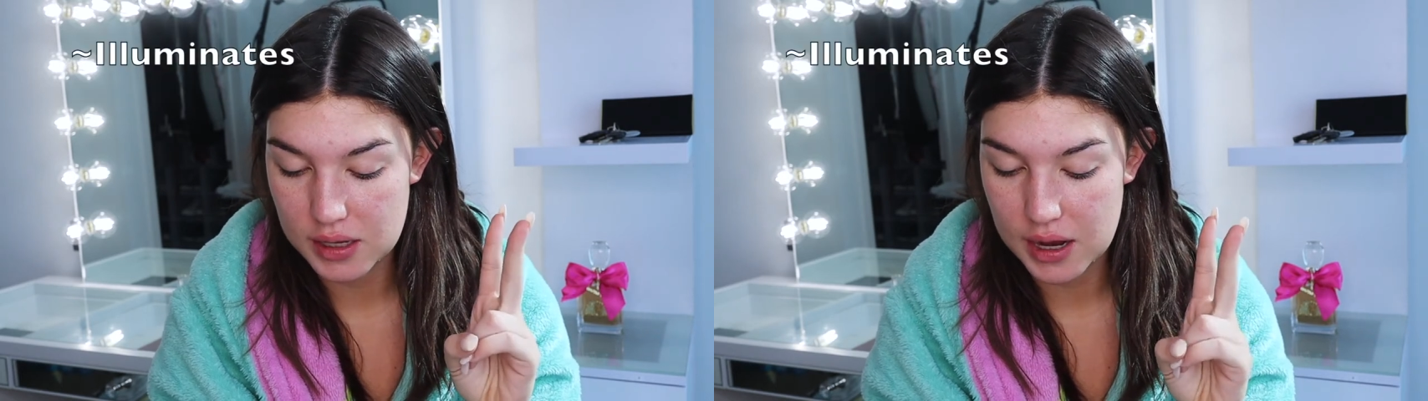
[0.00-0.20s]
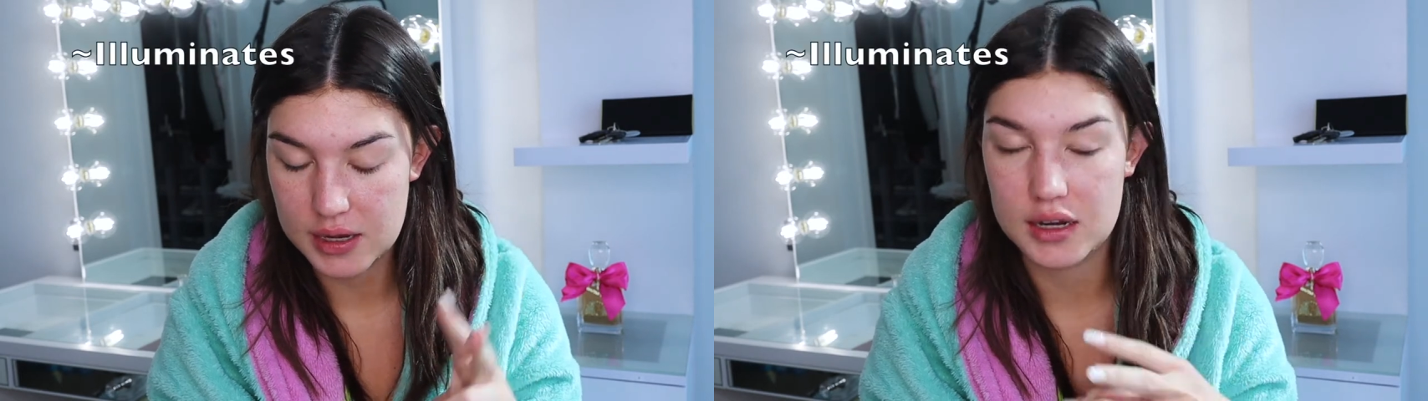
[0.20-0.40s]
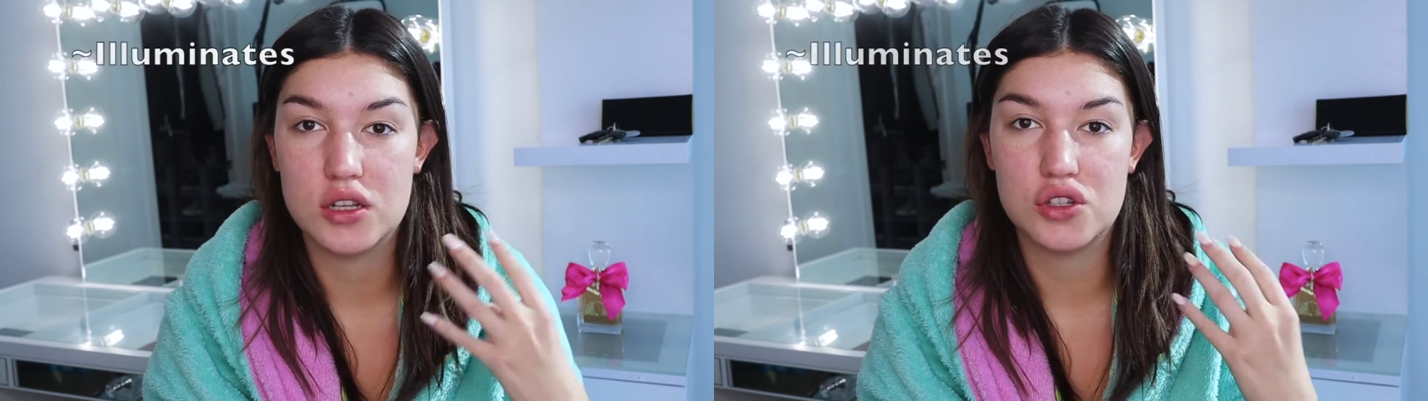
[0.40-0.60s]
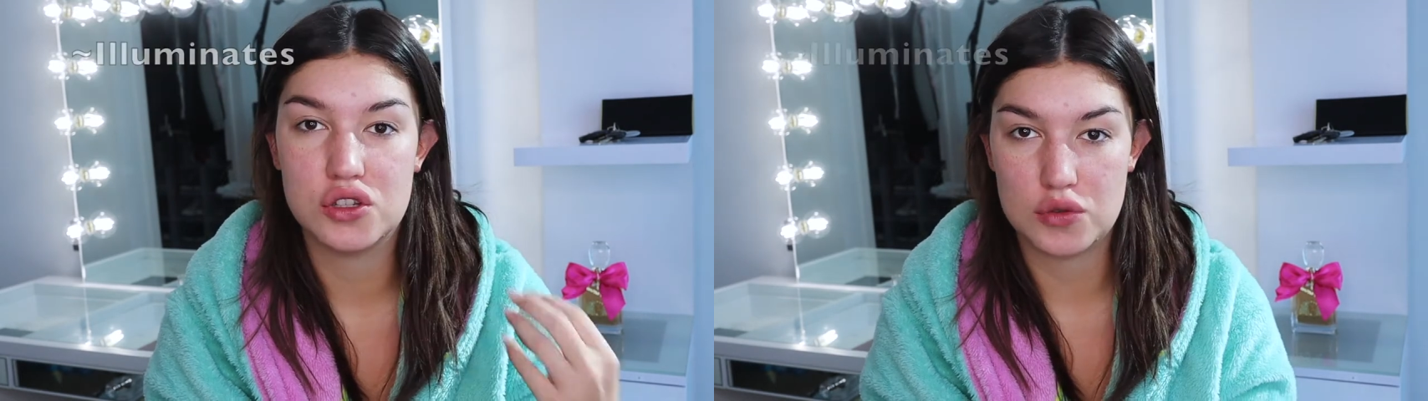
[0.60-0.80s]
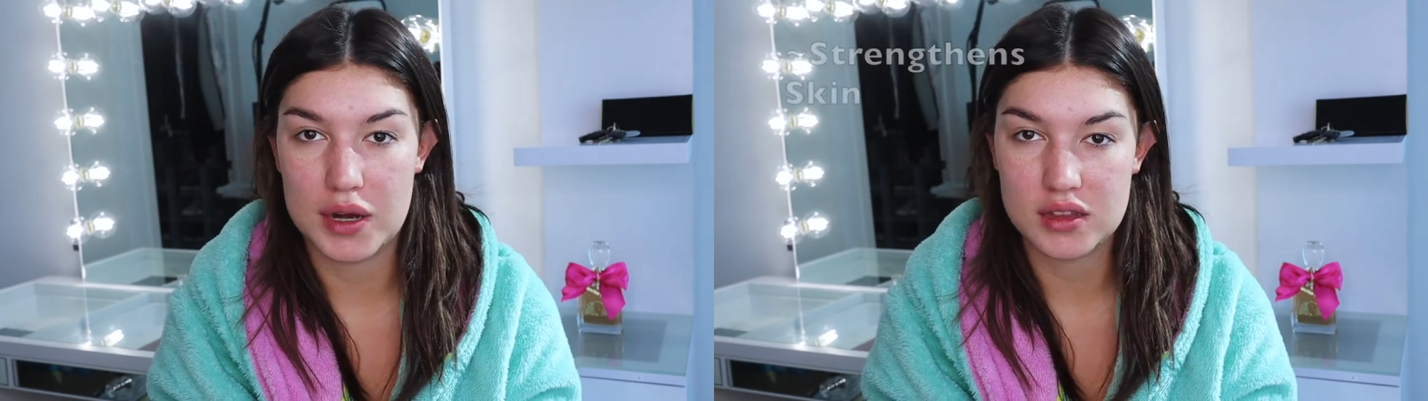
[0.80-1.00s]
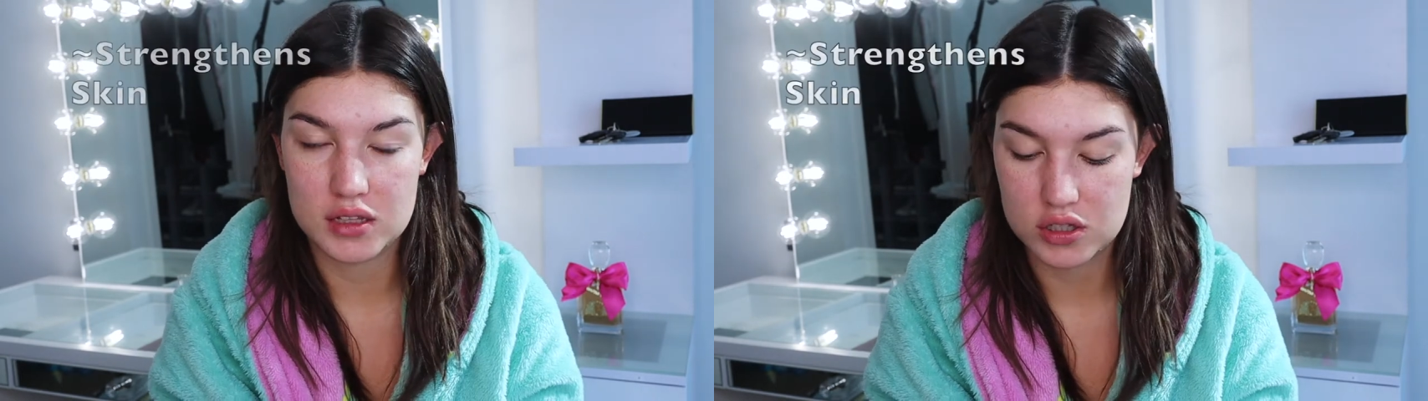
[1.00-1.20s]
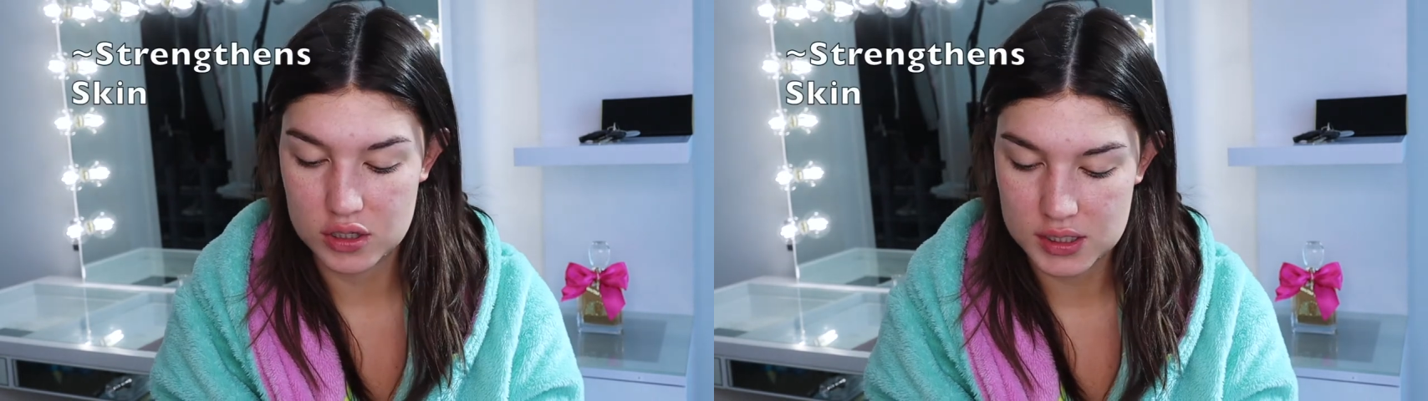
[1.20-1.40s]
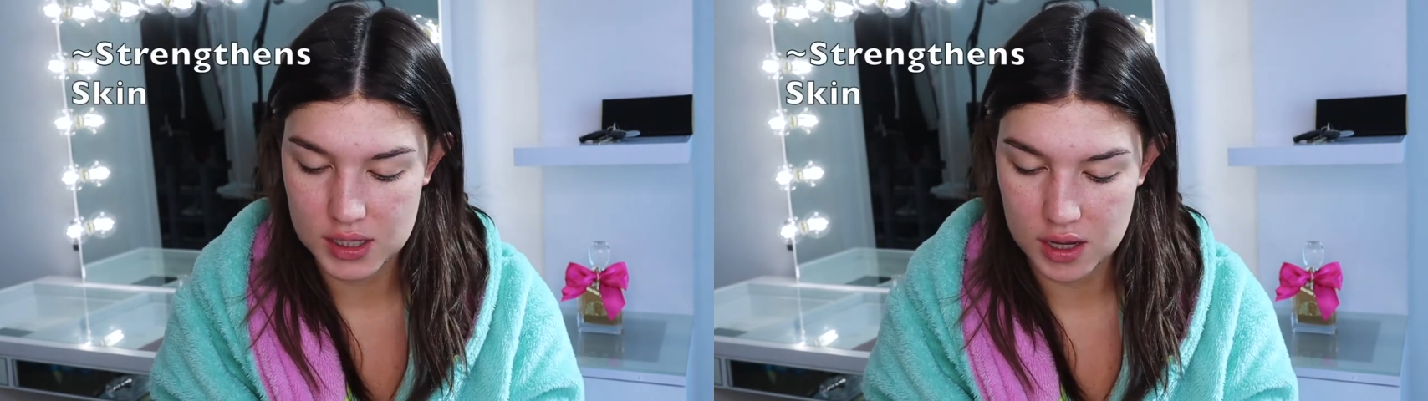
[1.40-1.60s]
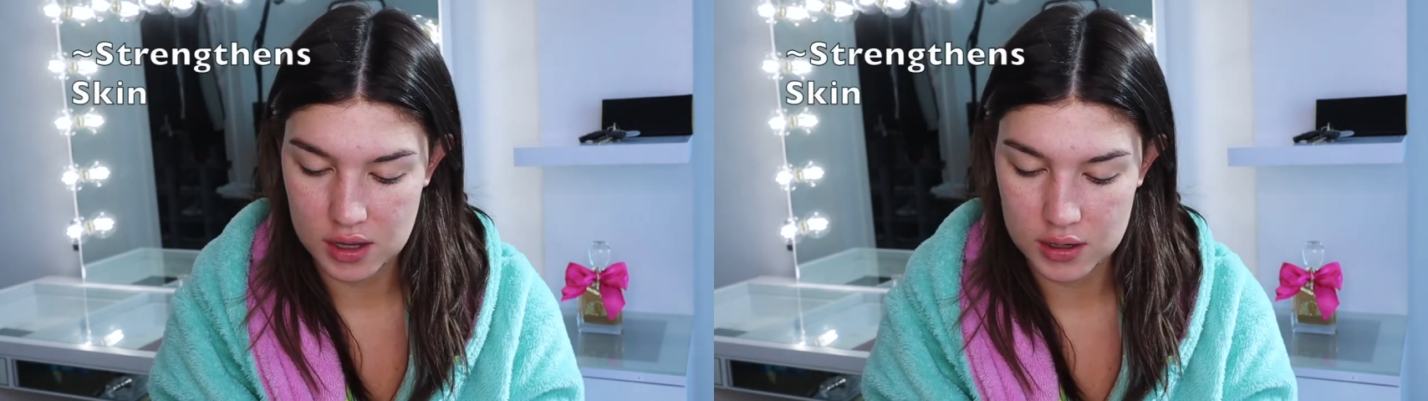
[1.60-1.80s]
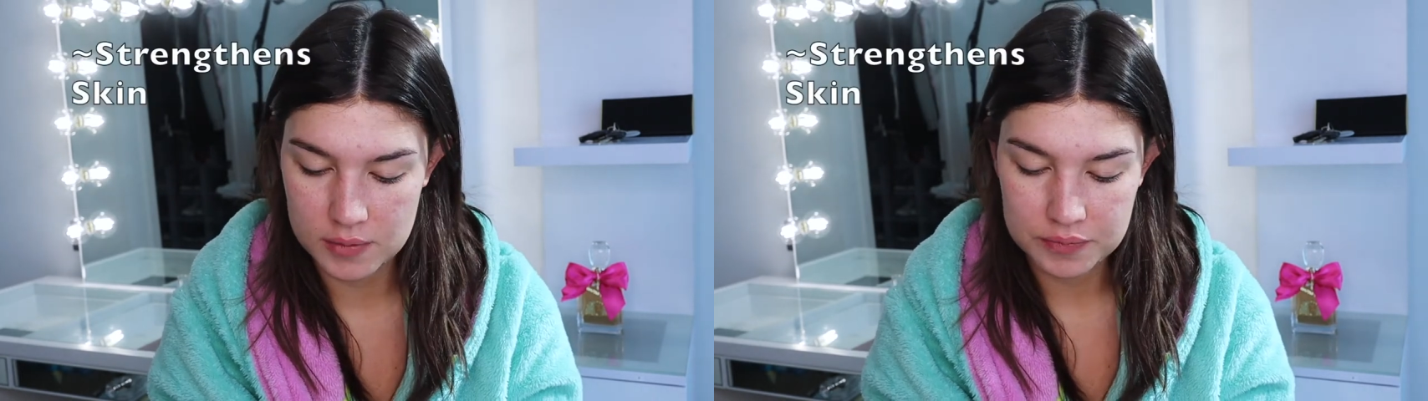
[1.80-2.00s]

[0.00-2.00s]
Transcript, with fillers: and it strengthens your skin.